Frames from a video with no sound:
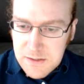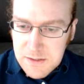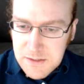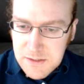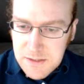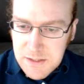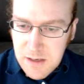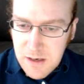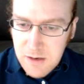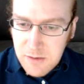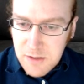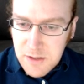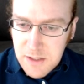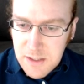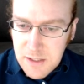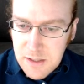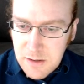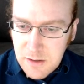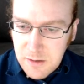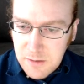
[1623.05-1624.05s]
is now right
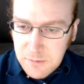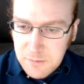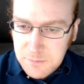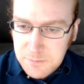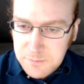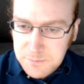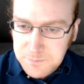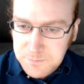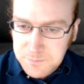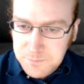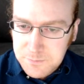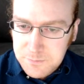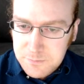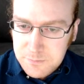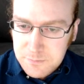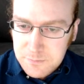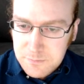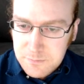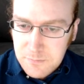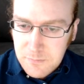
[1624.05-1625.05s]
here.
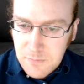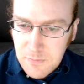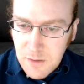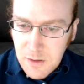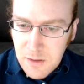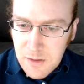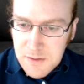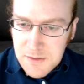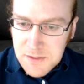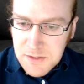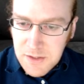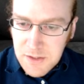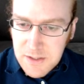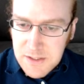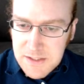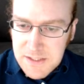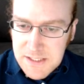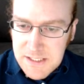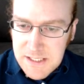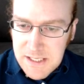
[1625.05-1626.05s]
So long
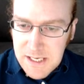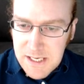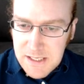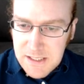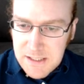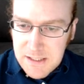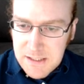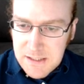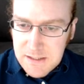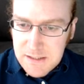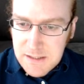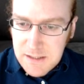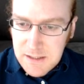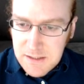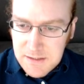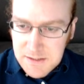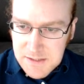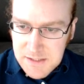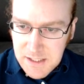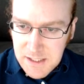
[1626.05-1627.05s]
as he can't get
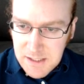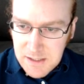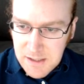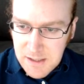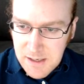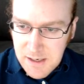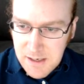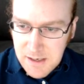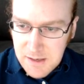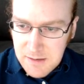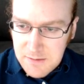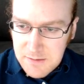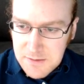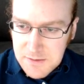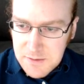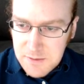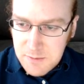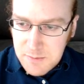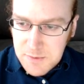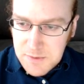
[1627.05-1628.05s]
a second eye, this
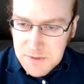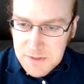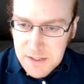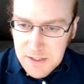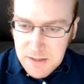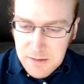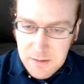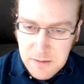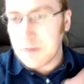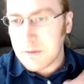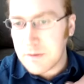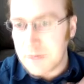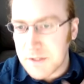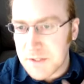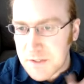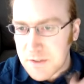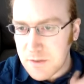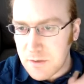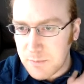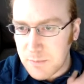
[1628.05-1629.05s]
group is dead.
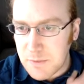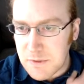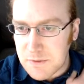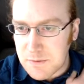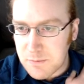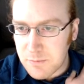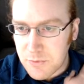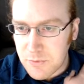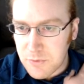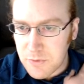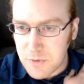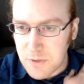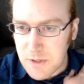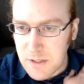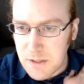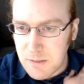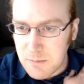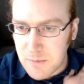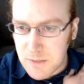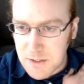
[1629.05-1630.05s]
This group is
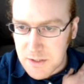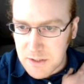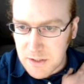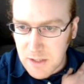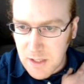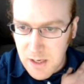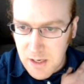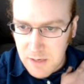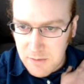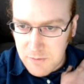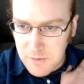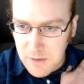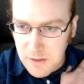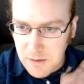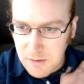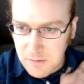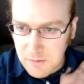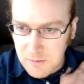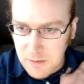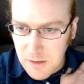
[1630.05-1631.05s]
pretty much alive
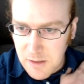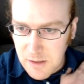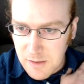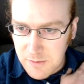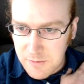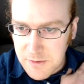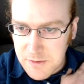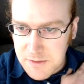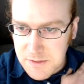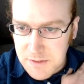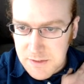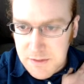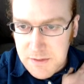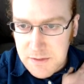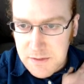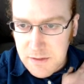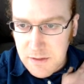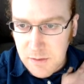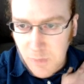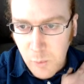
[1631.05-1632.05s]
now. This
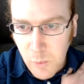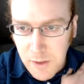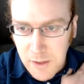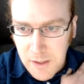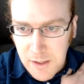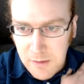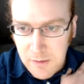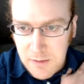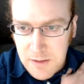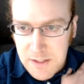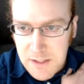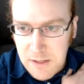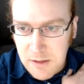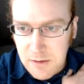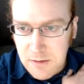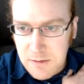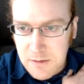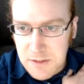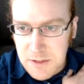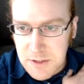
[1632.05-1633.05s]
is one eye right here,
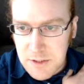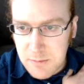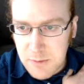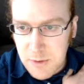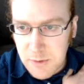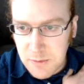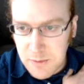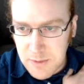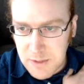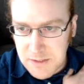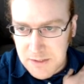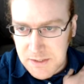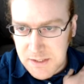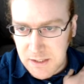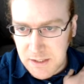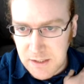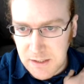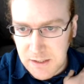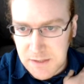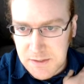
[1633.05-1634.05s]
and he should be able to make a
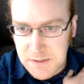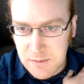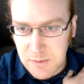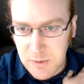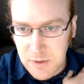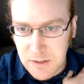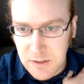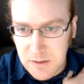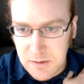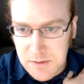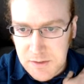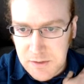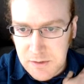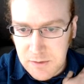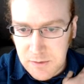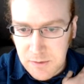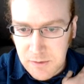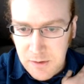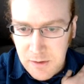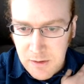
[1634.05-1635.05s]
second eye somewhere in here.
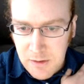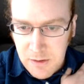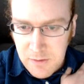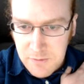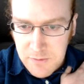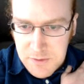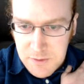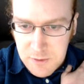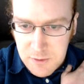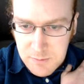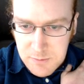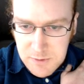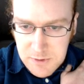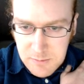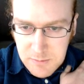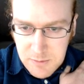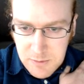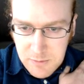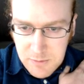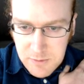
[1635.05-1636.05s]
So this group is
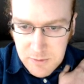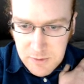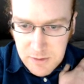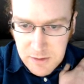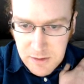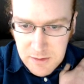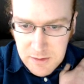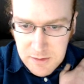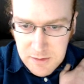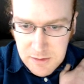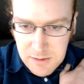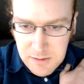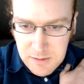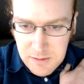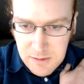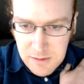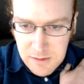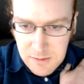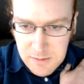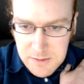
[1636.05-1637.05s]
going to be really hard to
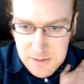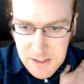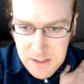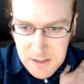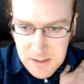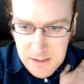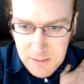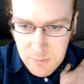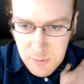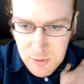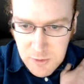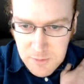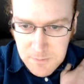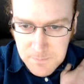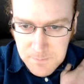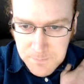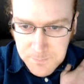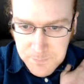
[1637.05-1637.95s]
attack anymore.